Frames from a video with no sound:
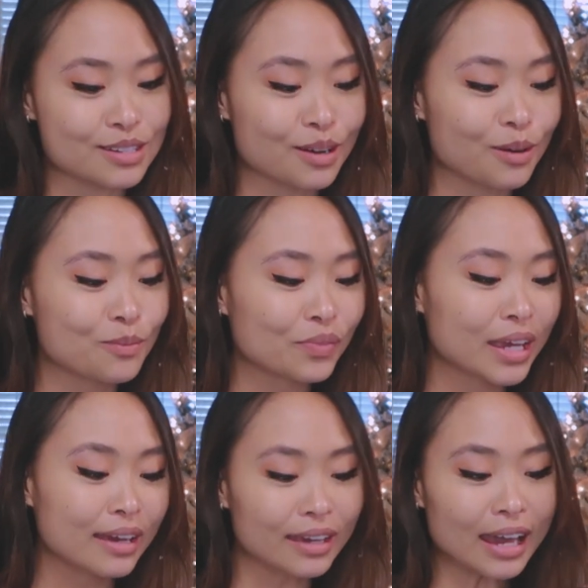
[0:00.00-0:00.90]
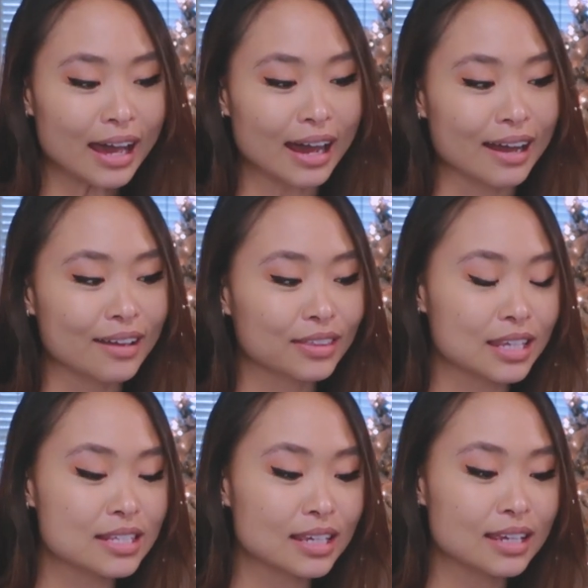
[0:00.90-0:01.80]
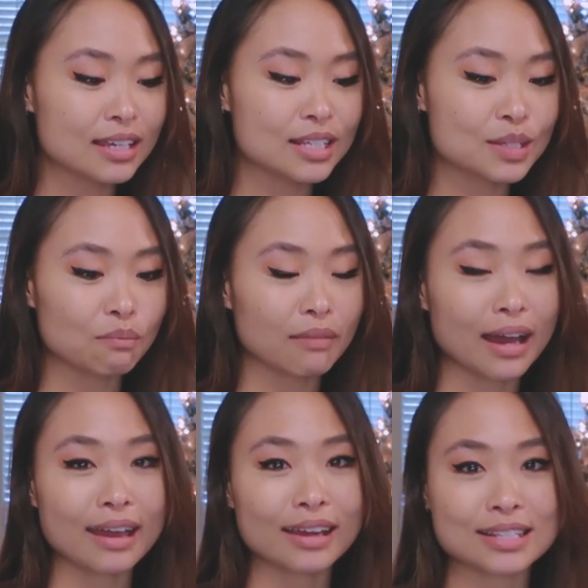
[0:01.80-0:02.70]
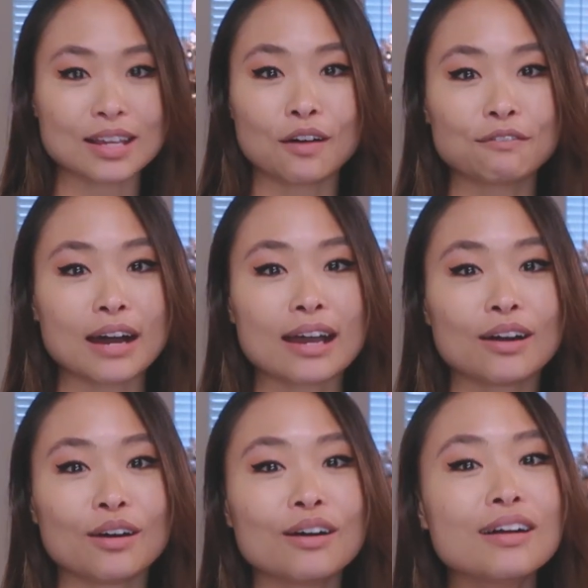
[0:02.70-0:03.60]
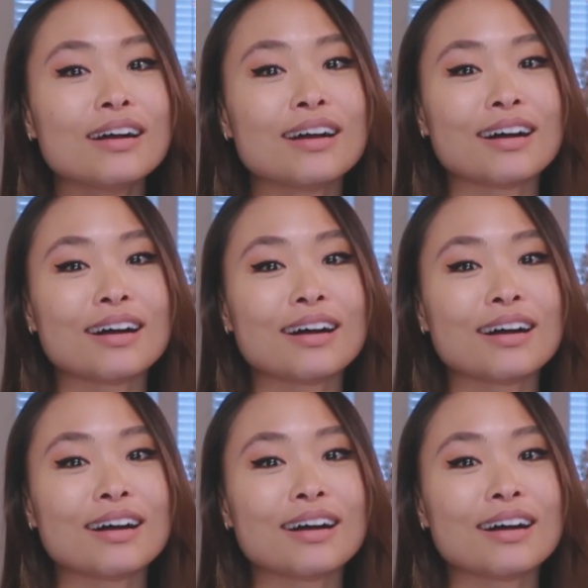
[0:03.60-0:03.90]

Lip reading: So yeah, this is my Excel file.